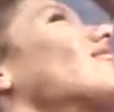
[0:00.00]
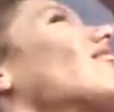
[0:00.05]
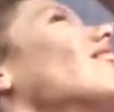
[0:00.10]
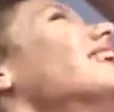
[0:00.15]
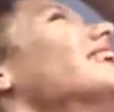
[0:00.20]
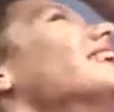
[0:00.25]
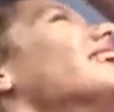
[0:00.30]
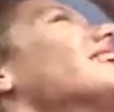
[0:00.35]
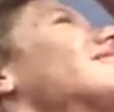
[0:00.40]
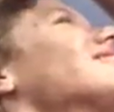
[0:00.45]
So
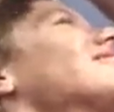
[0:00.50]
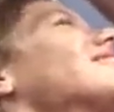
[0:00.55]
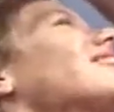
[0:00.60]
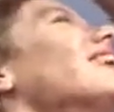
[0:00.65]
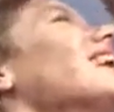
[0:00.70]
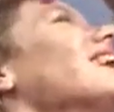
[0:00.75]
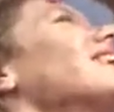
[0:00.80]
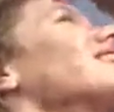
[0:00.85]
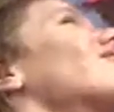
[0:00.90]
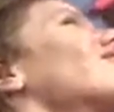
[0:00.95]
it's just
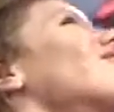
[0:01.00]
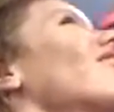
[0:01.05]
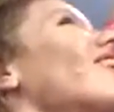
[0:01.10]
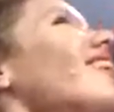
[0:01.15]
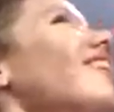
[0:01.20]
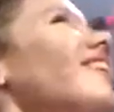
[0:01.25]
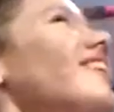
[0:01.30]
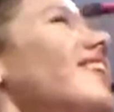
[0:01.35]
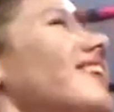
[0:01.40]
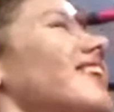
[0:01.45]
it's
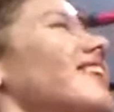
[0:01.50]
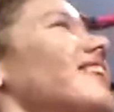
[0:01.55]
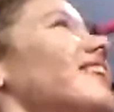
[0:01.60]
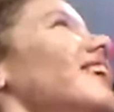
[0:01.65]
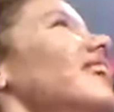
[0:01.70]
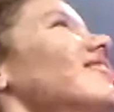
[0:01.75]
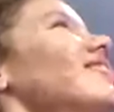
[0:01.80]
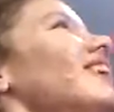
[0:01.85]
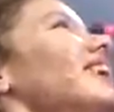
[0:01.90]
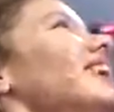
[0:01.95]
fun. I
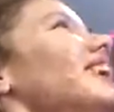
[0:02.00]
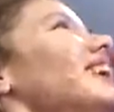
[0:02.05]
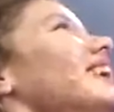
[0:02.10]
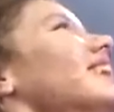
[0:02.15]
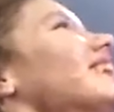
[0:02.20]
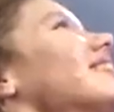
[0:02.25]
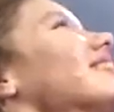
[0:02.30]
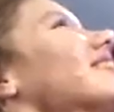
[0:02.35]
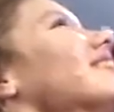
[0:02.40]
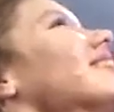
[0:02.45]
love it.